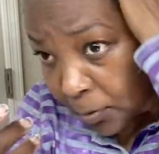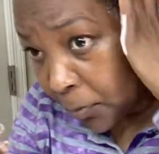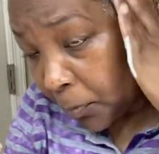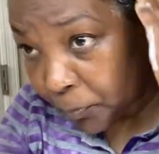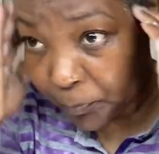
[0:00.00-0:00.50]

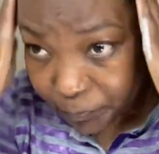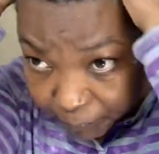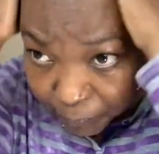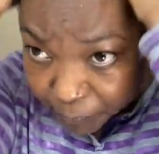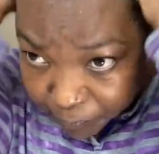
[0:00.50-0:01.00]
making sure you
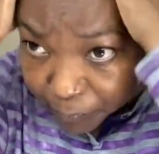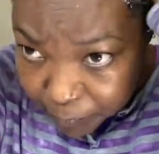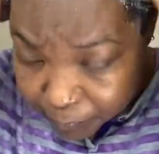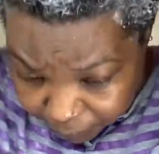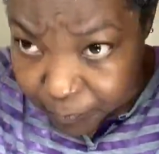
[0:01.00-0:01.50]
get the
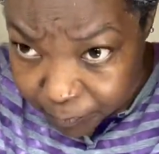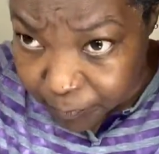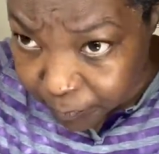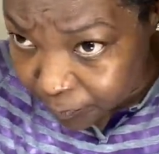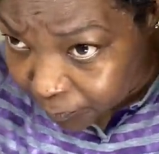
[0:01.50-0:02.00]
hair
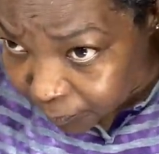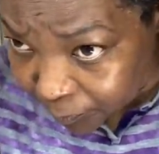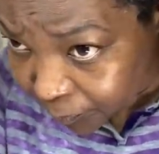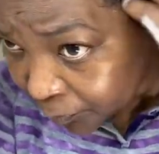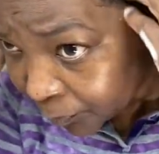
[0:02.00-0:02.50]
saturated
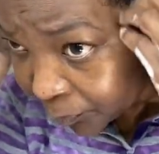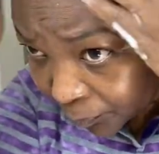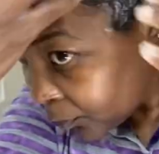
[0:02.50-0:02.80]
really well,